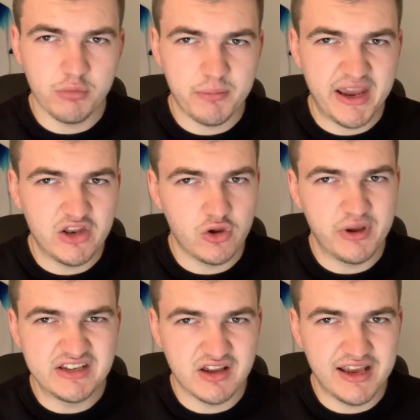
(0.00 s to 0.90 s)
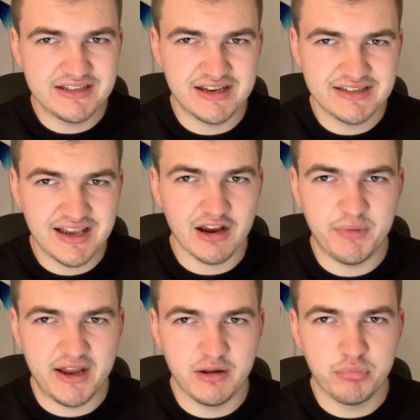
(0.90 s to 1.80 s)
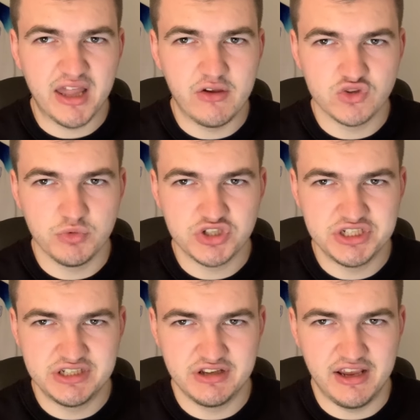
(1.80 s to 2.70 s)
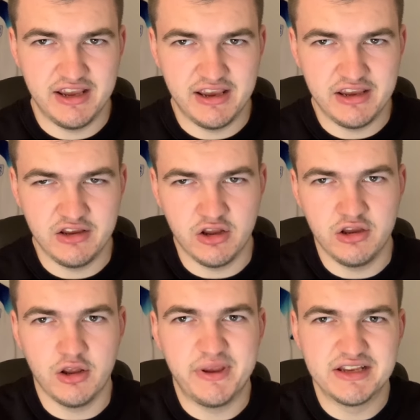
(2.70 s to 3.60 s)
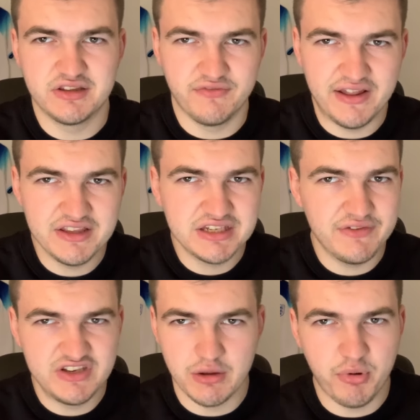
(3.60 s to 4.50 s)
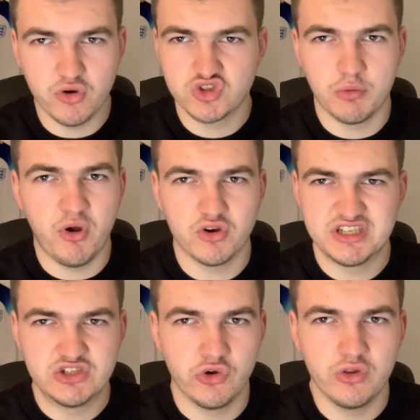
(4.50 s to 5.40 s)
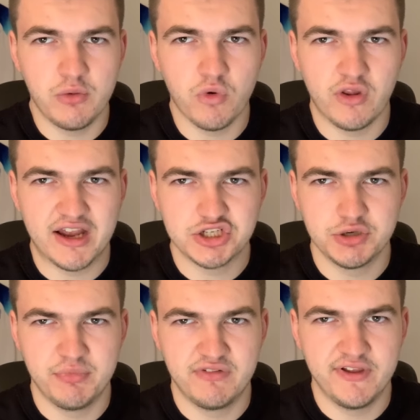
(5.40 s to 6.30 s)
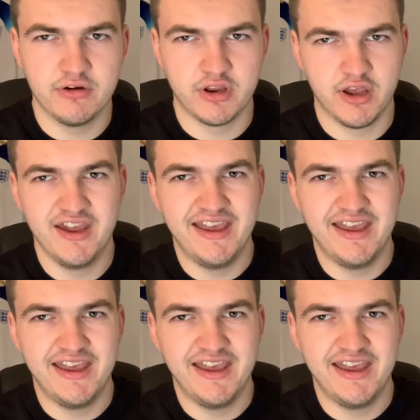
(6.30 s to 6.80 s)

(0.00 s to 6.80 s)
Mainoo, he's an attack-minded player as much as he is defensive. He's a box-to-box, he's all-in-one action midfielder.